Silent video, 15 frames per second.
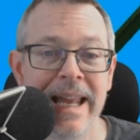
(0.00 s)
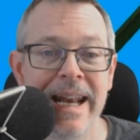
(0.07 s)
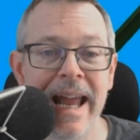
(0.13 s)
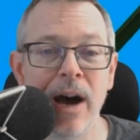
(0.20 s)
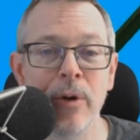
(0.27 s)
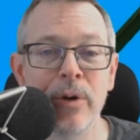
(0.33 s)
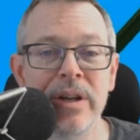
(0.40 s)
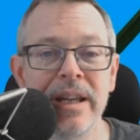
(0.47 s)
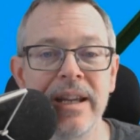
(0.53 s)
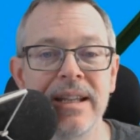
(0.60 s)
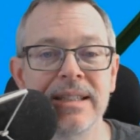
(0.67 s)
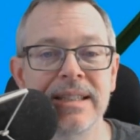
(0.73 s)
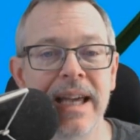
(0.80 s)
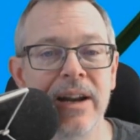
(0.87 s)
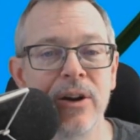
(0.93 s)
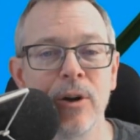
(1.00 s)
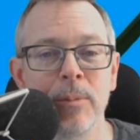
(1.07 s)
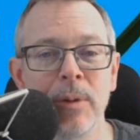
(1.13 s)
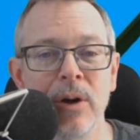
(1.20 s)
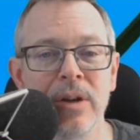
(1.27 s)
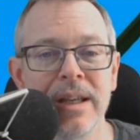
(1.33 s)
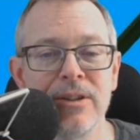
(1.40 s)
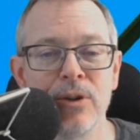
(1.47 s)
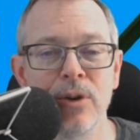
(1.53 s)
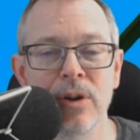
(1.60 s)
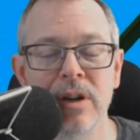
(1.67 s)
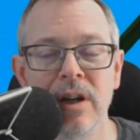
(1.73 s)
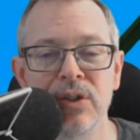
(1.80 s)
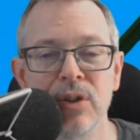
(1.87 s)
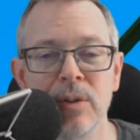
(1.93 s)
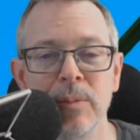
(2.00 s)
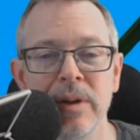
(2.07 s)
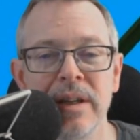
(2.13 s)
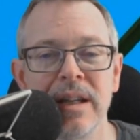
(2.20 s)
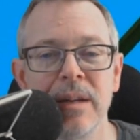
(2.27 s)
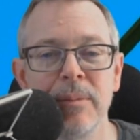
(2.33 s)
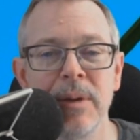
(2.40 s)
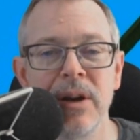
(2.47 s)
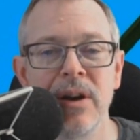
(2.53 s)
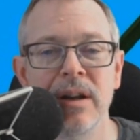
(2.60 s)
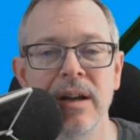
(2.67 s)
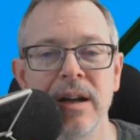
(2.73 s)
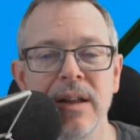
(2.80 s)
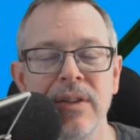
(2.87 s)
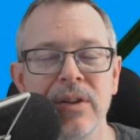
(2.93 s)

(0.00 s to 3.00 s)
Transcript: Nowadays, I don't know about in your country, but in America,